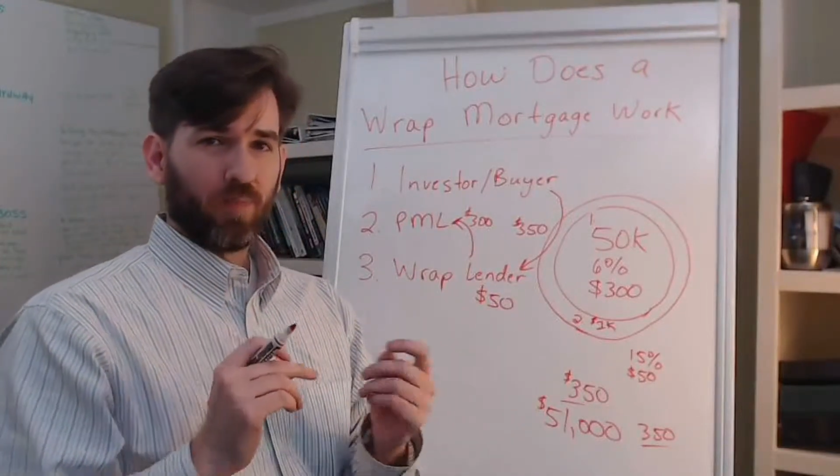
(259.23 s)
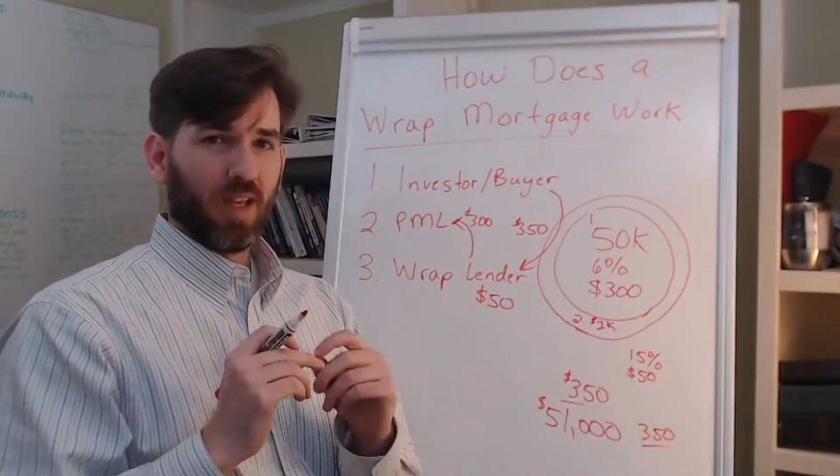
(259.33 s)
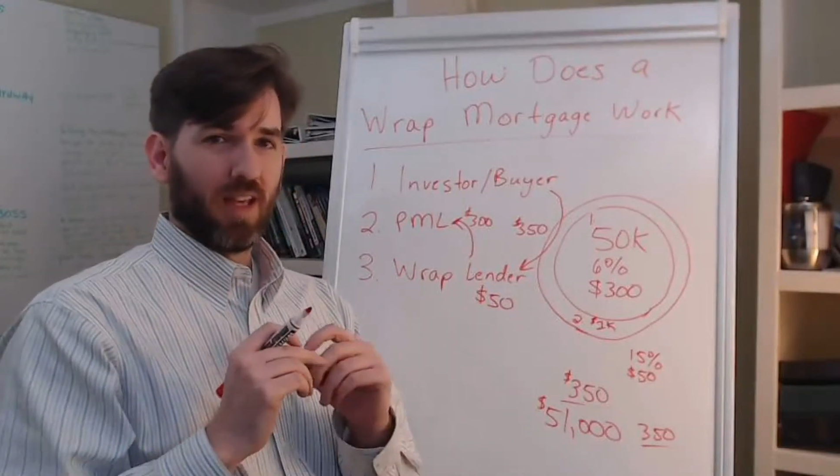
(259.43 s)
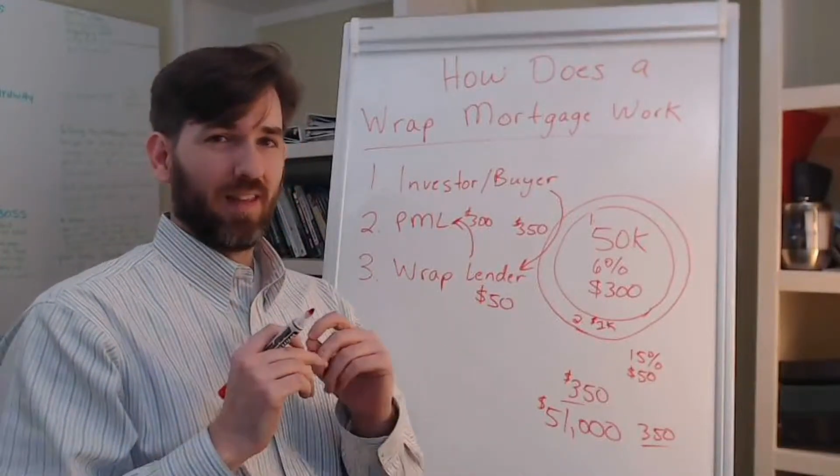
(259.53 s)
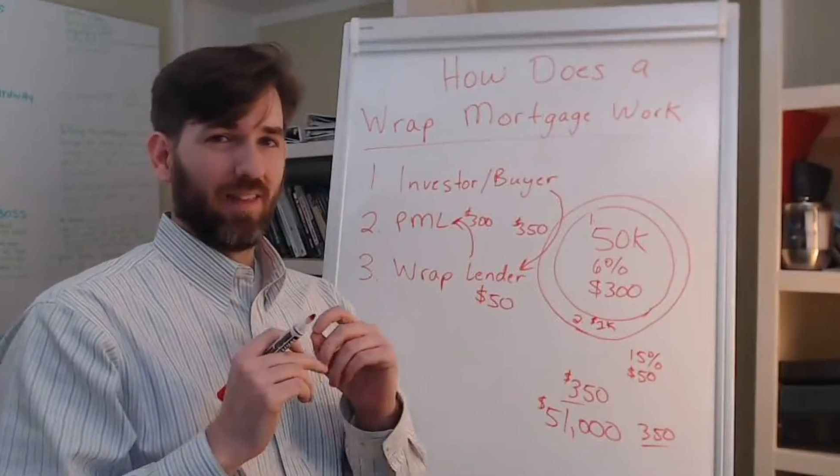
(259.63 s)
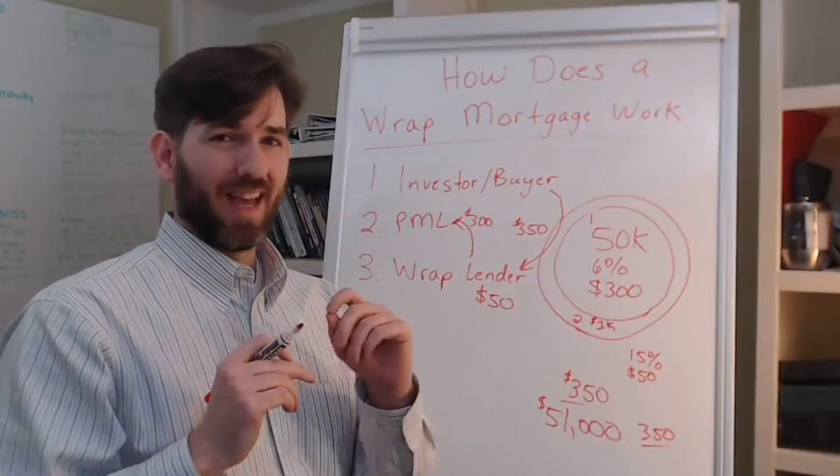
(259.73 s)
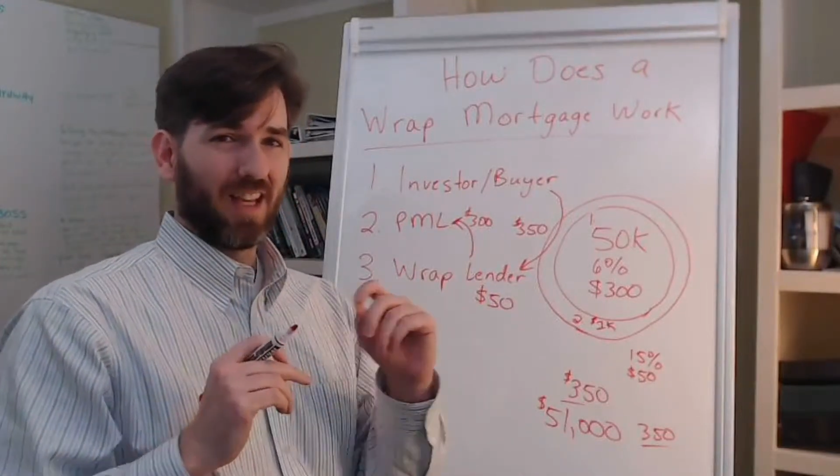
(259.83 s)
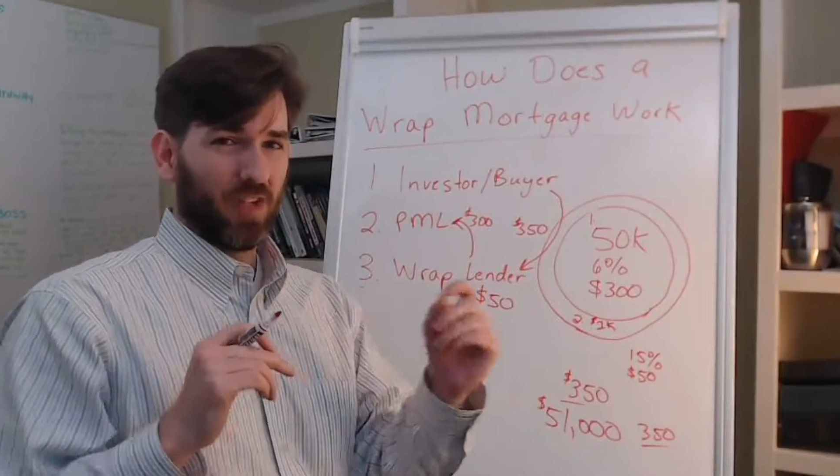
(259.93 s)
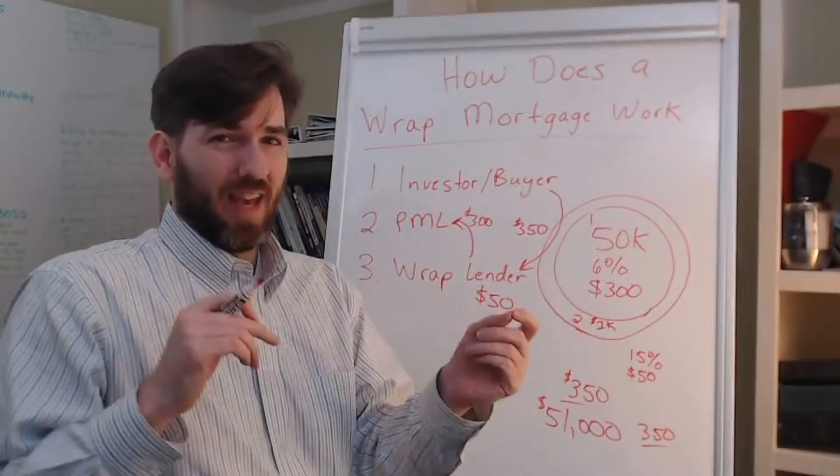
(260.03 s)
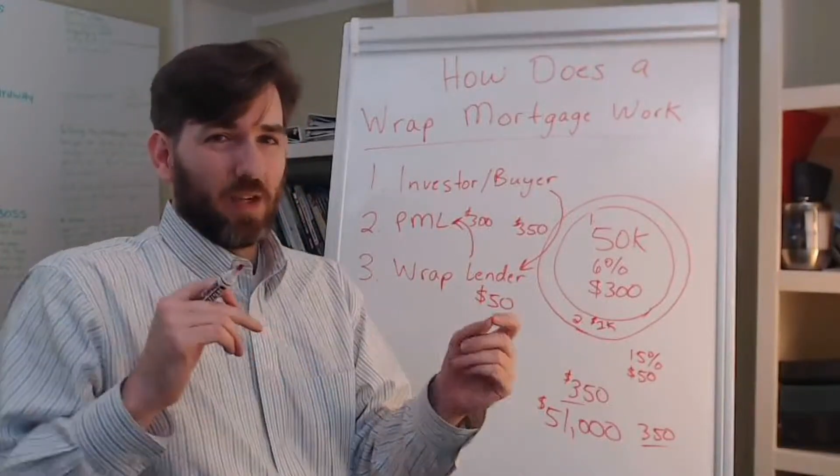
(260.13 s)
and that
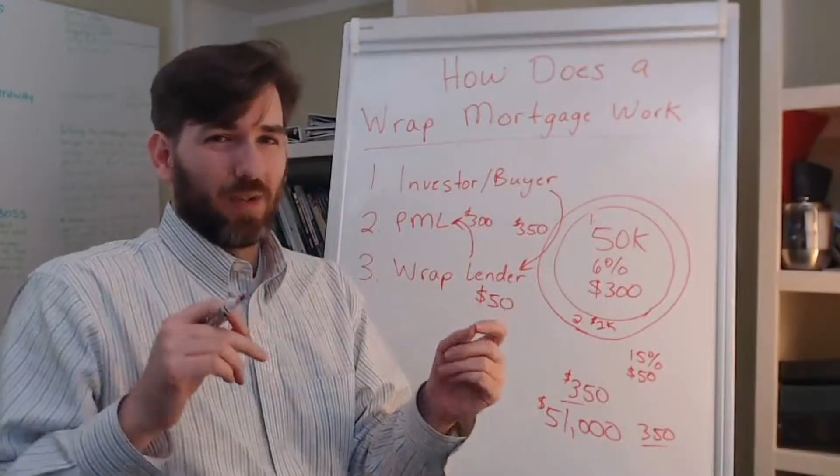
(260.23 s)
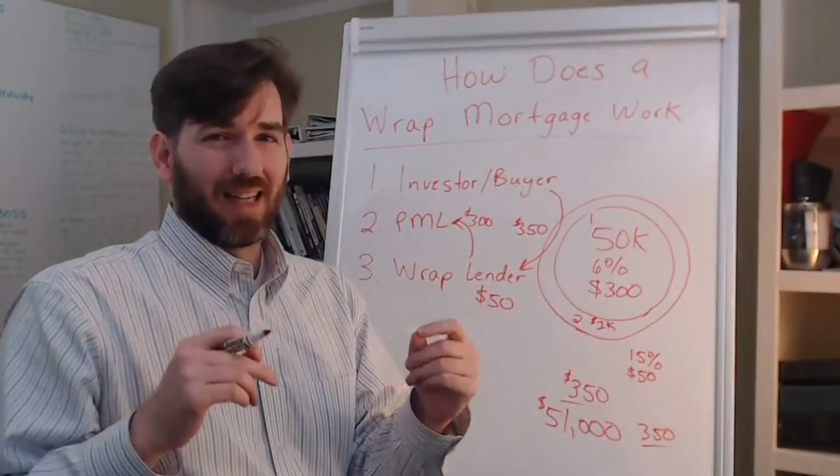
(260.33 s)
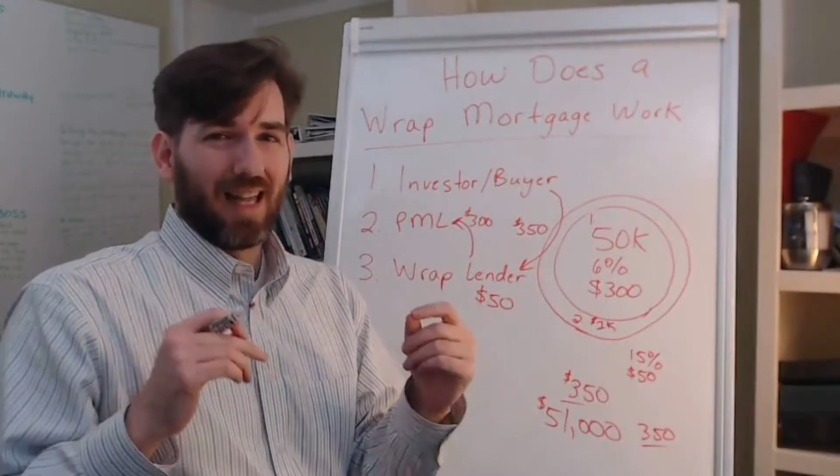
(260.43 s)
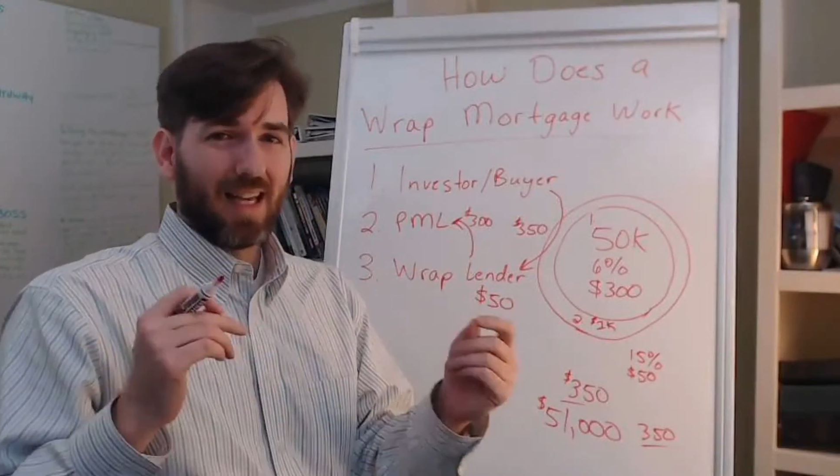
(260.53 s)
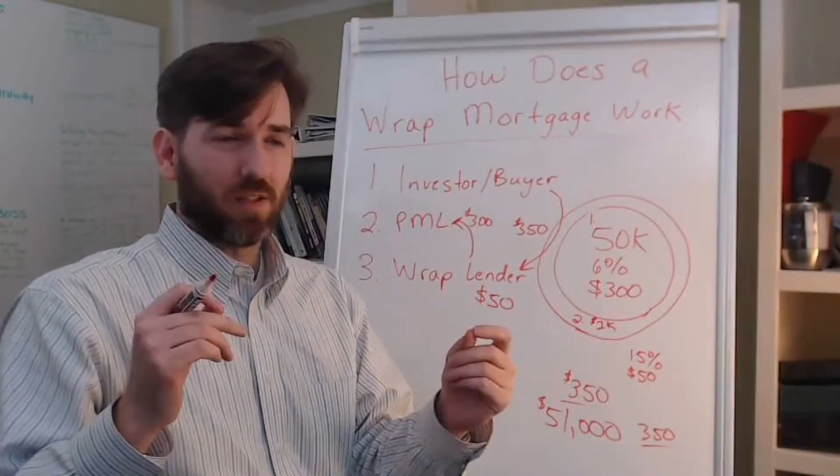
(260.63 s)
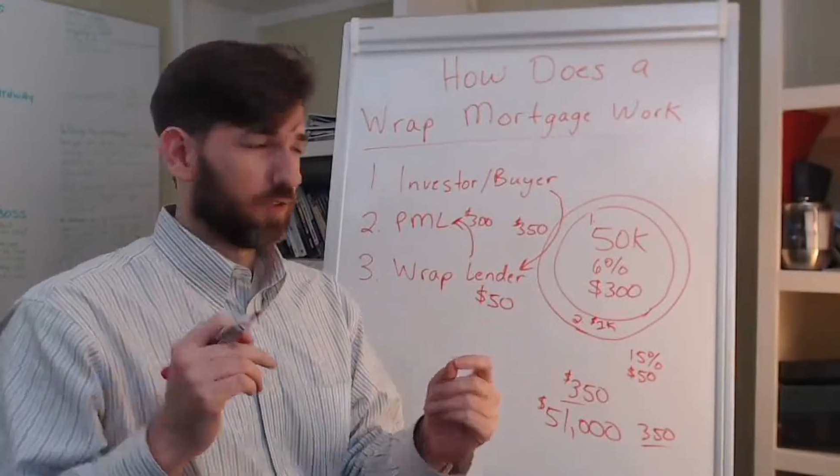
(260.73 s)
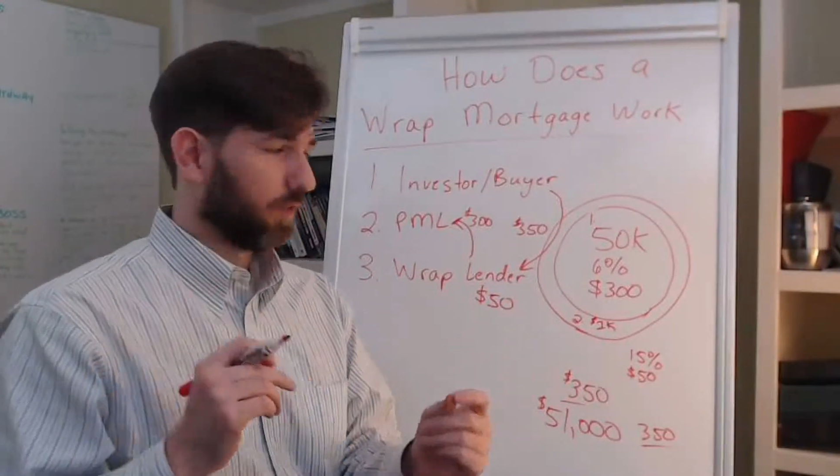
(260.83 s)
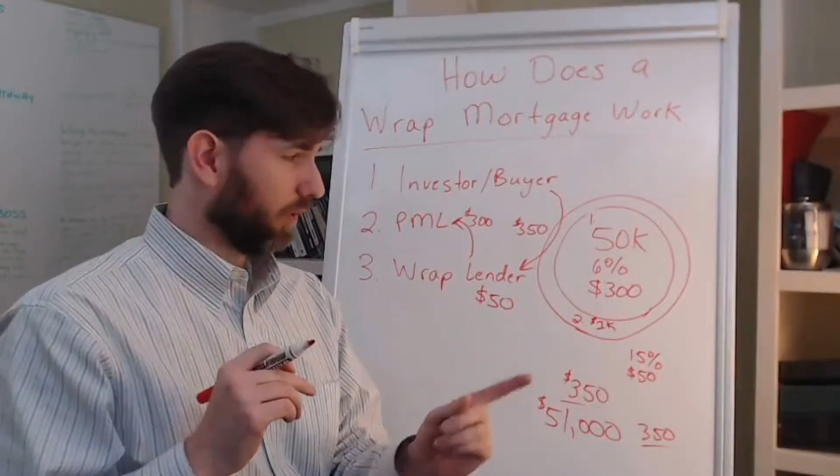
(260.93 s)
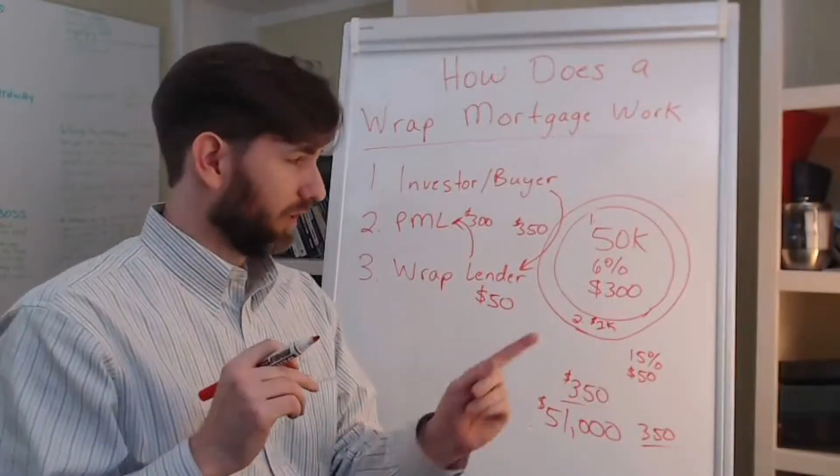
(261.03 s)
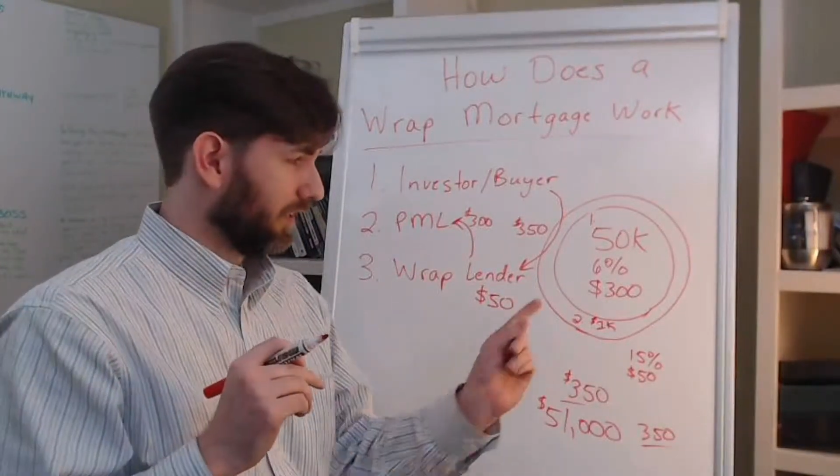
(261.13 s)
you need a license
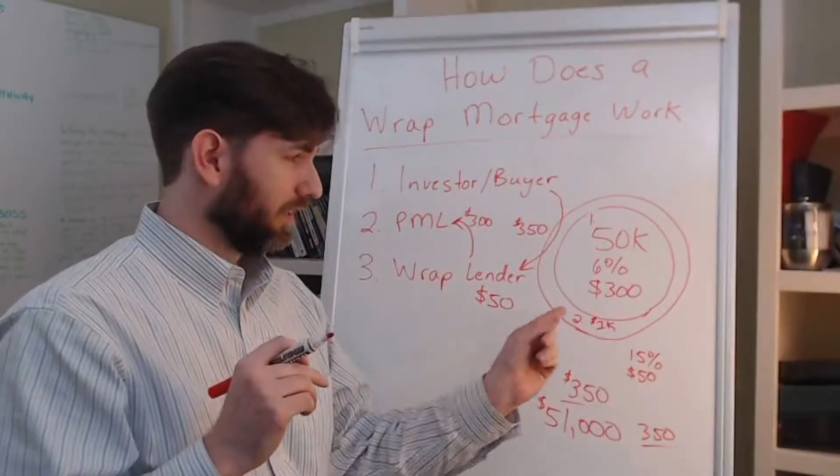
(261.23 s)
for.